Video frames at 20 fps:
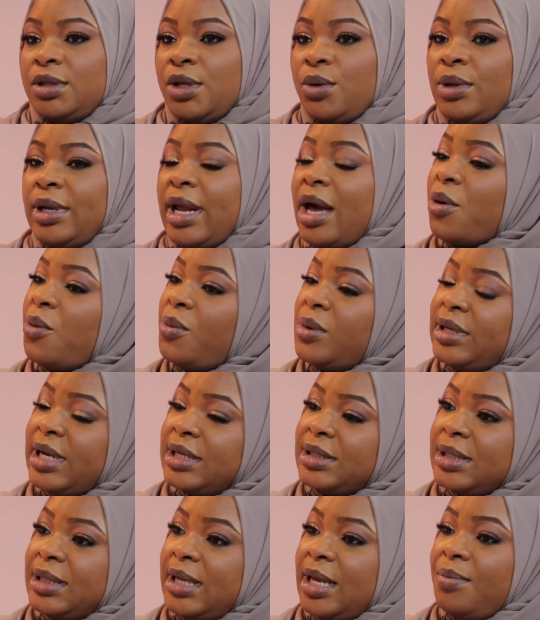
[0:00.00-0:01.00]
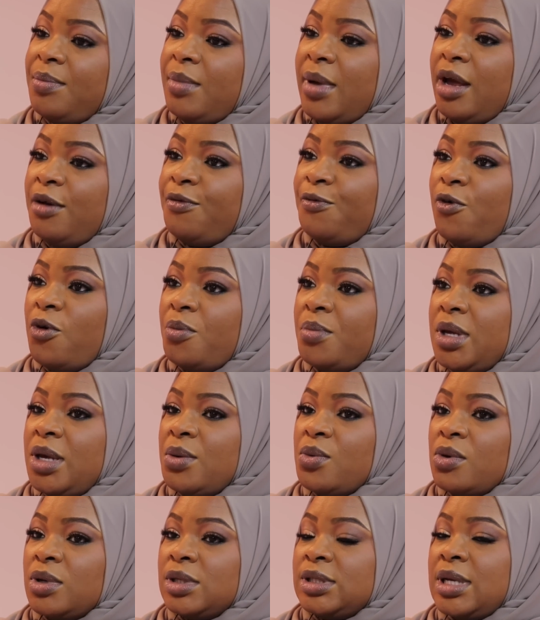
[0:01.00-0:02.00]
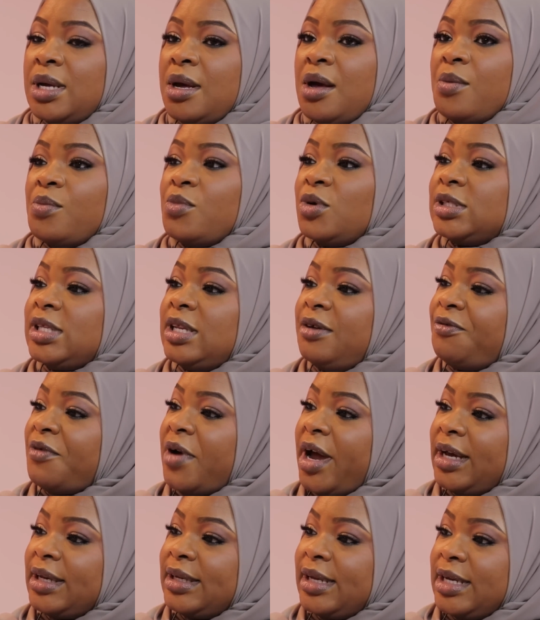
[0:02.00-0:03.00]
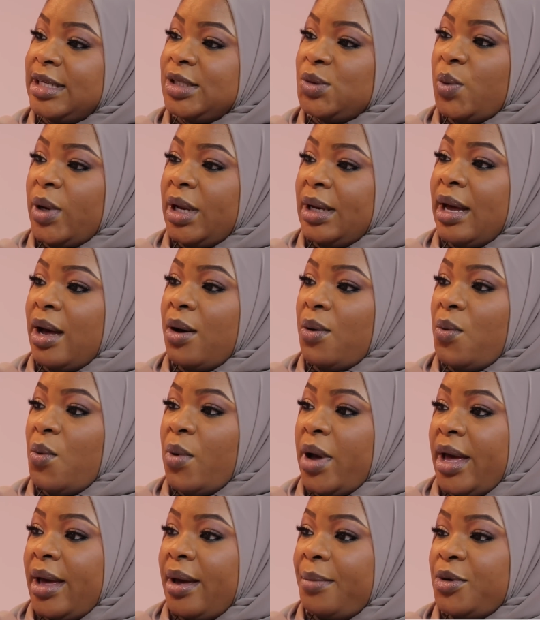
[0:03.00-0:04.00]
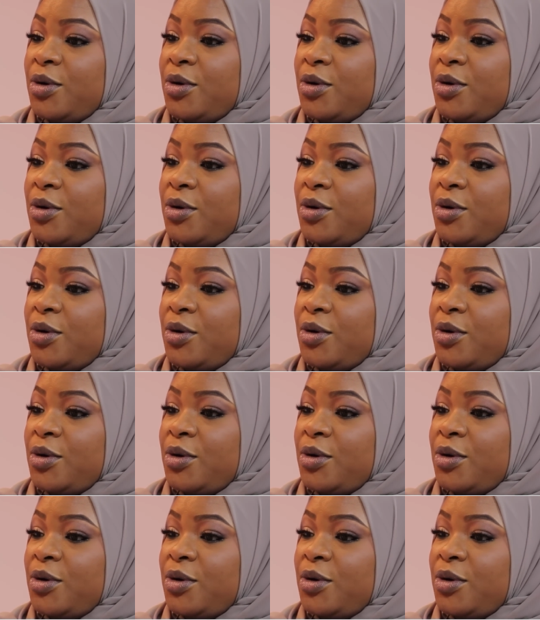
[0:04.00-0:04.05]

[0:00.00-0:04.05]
The only accommodation they made for me was mostly Fridays when I'll wear,